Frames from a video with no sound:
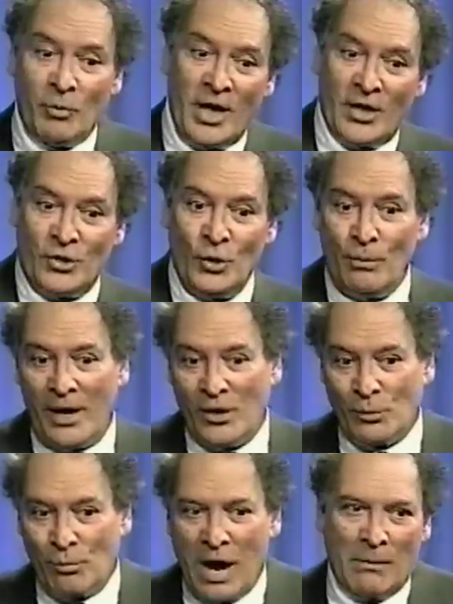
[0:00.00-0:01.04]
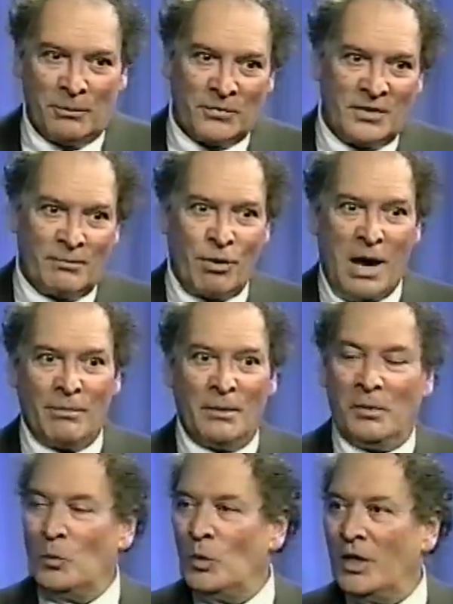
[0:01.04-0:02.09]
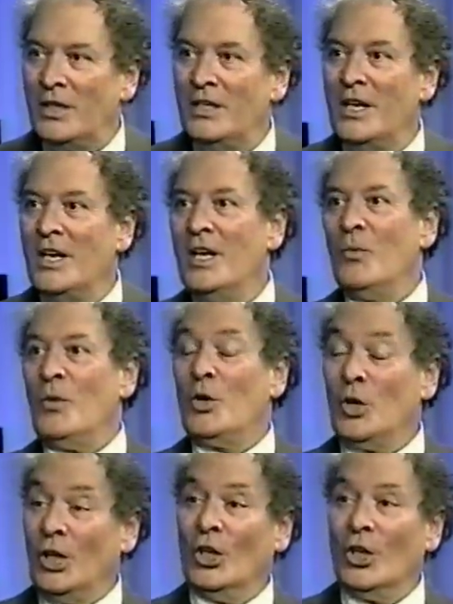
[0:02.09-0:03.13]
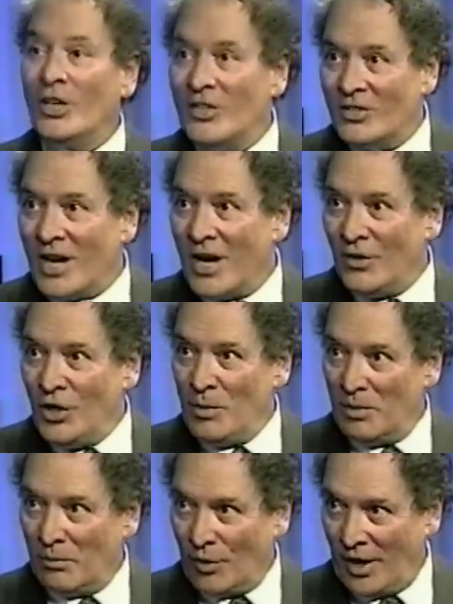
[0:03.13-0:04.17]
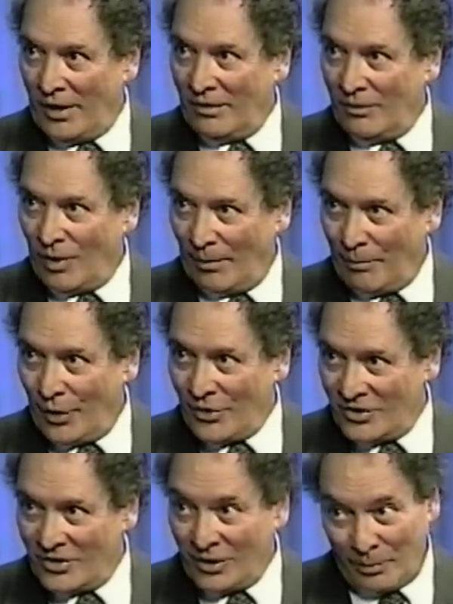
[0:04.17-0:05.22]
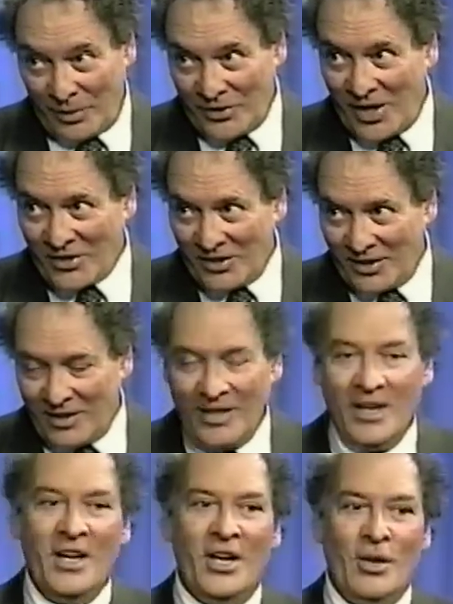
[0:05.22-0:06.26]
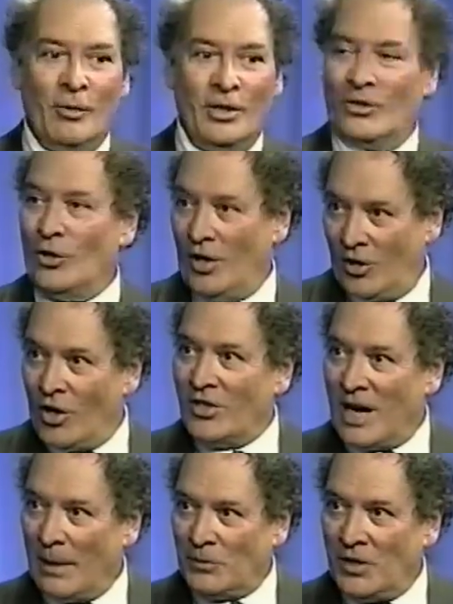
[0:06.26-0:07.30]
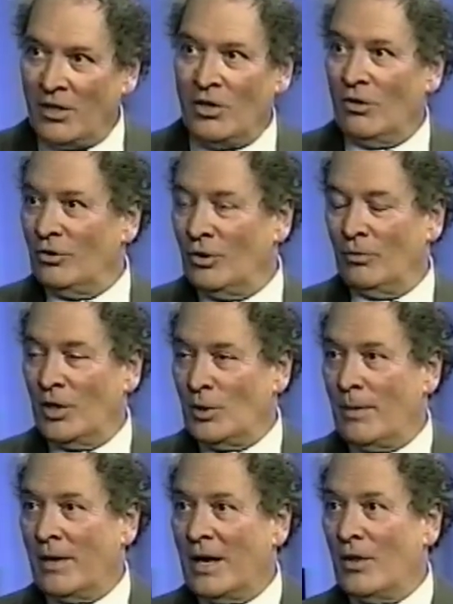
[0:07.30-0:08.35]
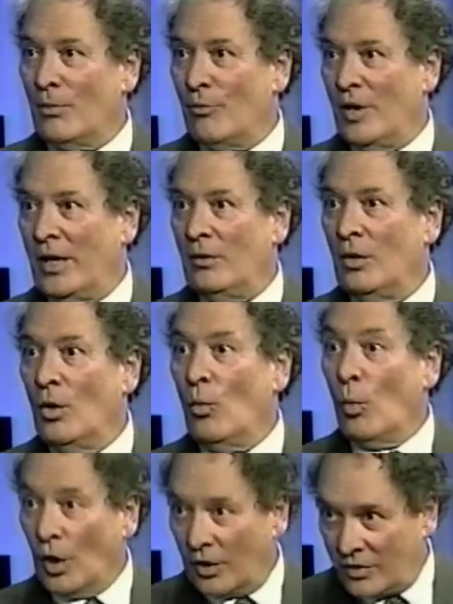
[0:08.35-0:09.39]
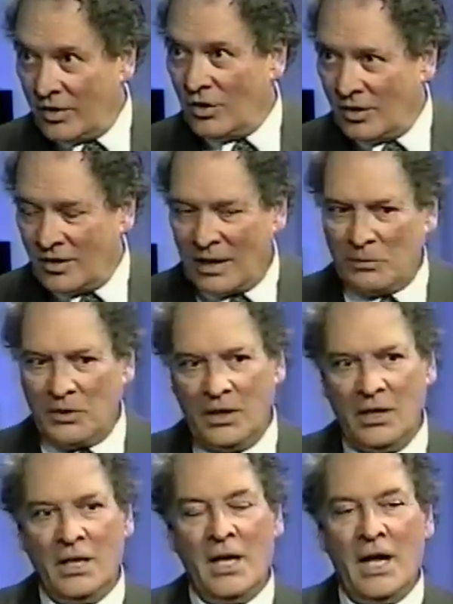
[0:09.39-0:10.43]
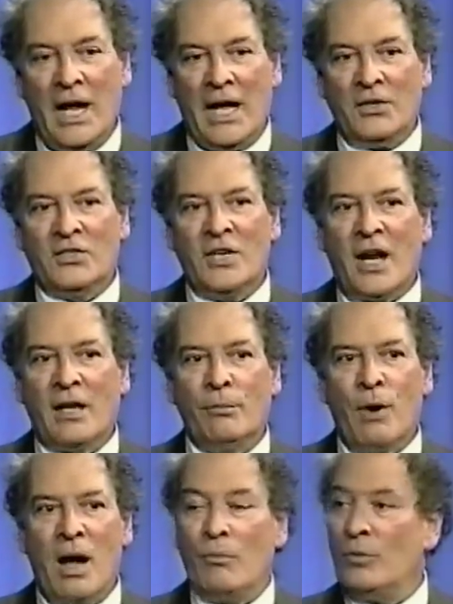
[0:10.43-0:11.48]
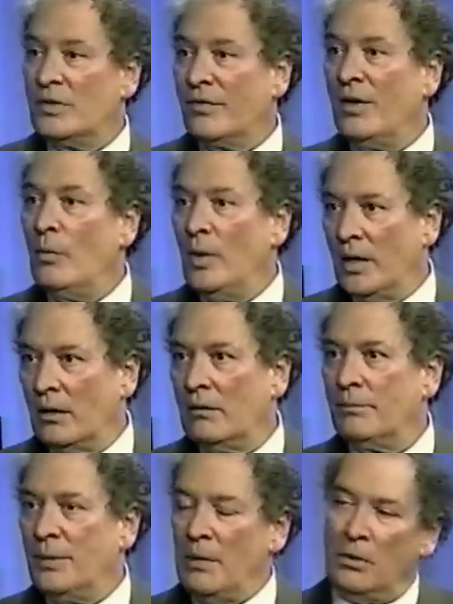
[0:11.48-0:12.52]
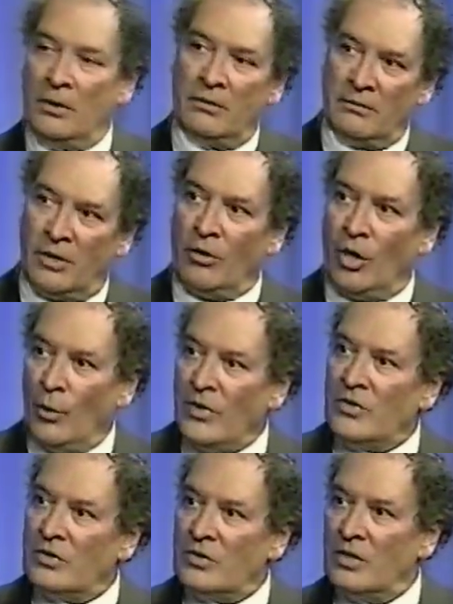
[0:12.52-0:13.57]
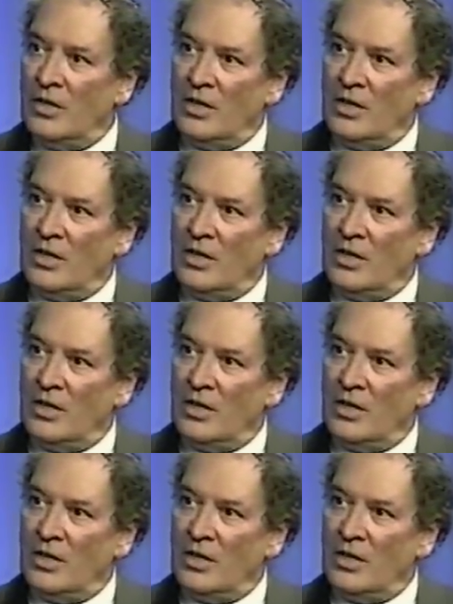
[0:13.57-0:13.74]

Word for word: we had two major problems. Problem number one, we couldn't look inside the human brain while a person still possessed it. You only saw it at autopsy, and you don't know much about how the brain works in autopsy. And the second problem was free will. People don't always